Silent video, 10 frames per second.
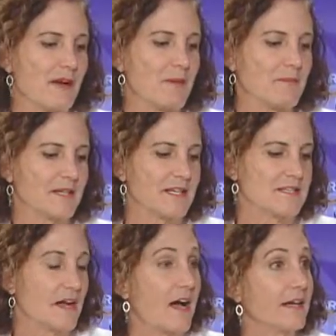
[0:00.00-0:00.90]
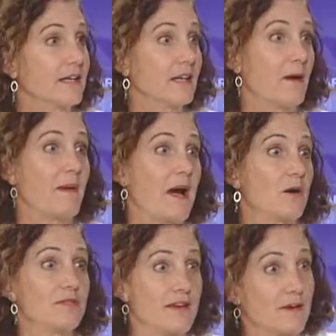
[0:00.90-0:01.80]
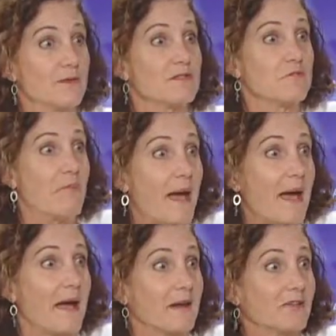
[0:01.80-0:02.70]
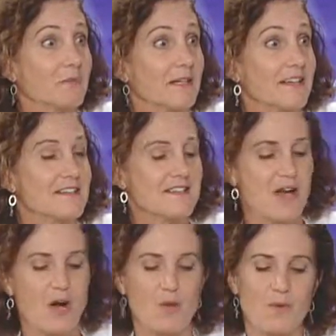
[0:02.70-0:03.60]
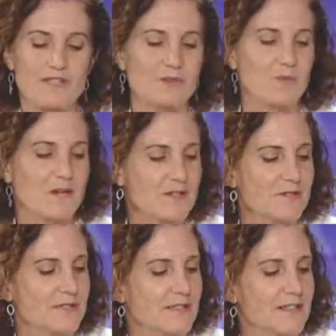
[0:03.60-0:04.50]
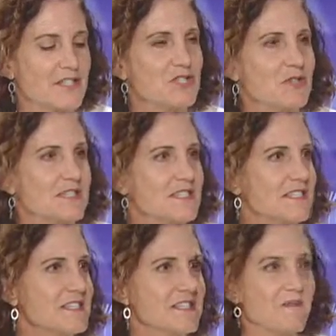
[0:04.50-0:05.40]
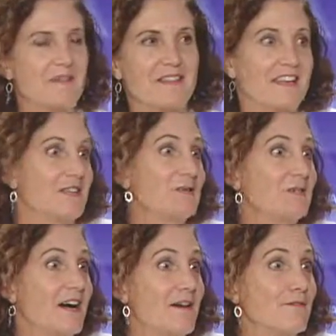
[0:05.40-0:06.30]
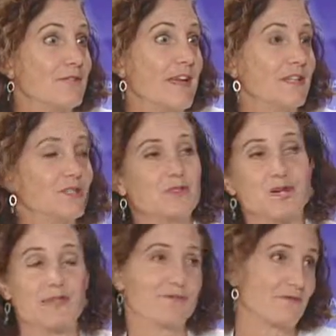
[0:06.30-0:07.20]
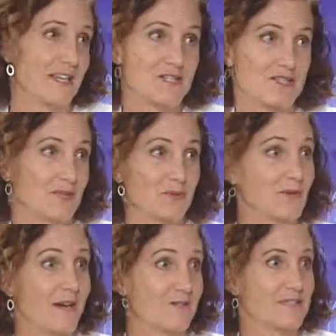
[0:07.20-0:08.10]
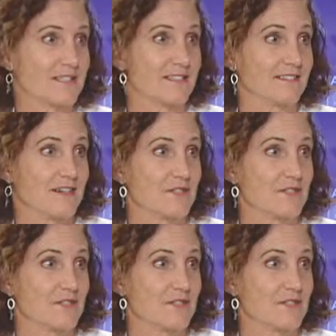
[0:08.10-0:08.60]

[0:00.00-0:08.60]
because I come out there with bags because what's wonderful is you can see something that you love and you know your friends or whoever is going to love